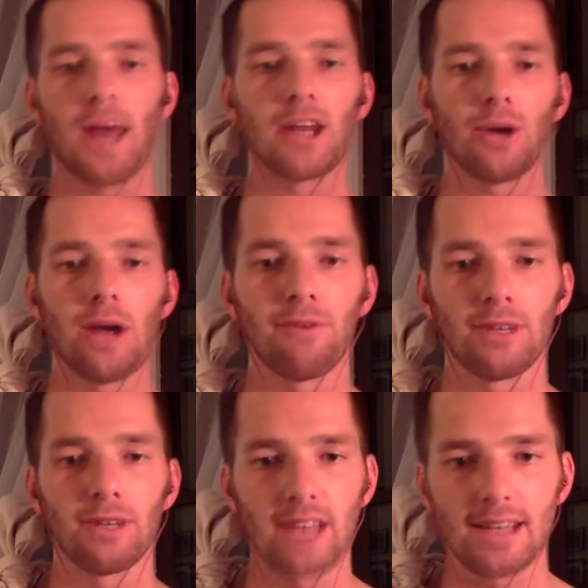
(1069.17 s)
to cram for a
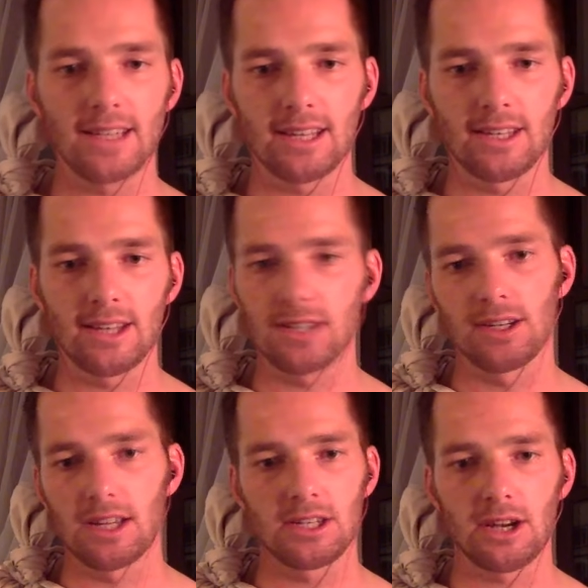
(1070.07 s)
test doesn't
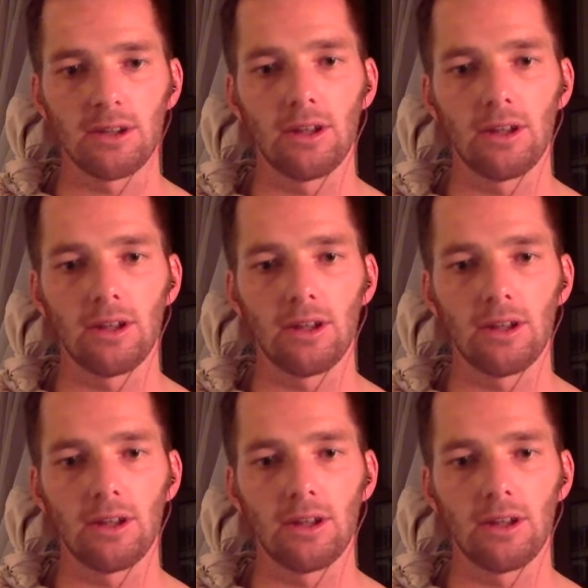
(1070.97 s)
necessarily